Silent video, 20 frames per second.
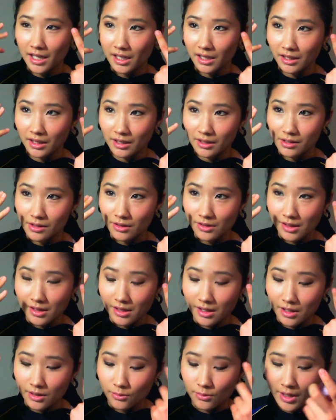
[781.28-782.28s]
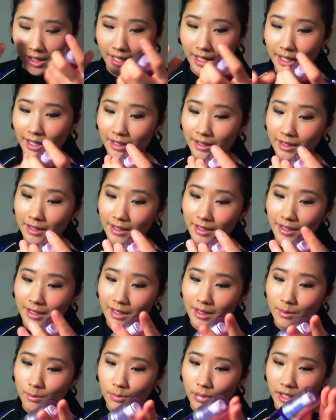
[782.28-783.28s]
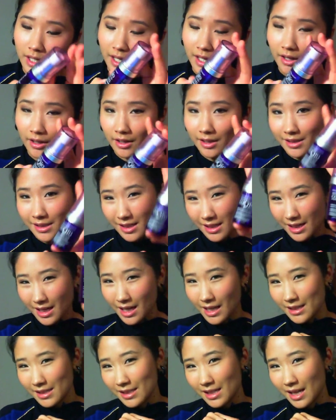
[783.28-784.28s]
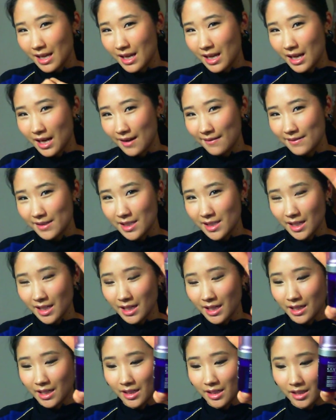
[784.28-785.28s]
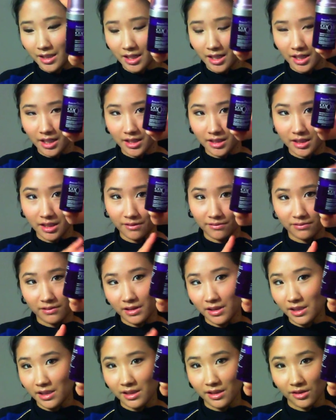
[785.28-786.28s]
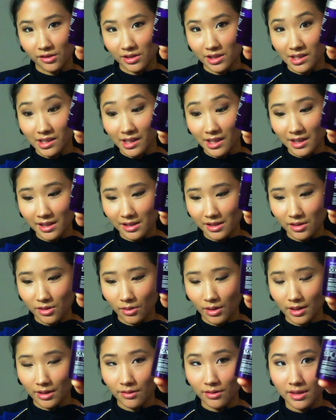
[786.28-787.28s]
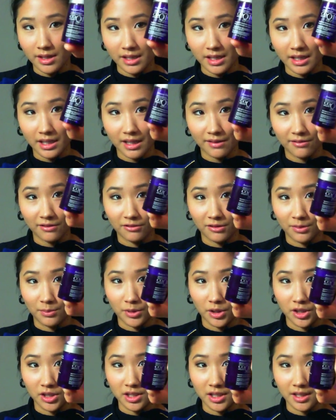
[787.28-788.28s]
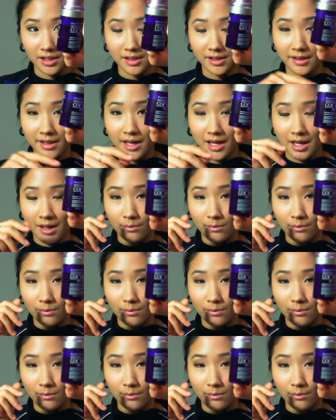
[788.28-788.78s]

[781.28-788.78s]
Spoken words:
and a little goes a long way. But I honestly can't say I've seen a difference using this, so I don't think I'd ever repurchase.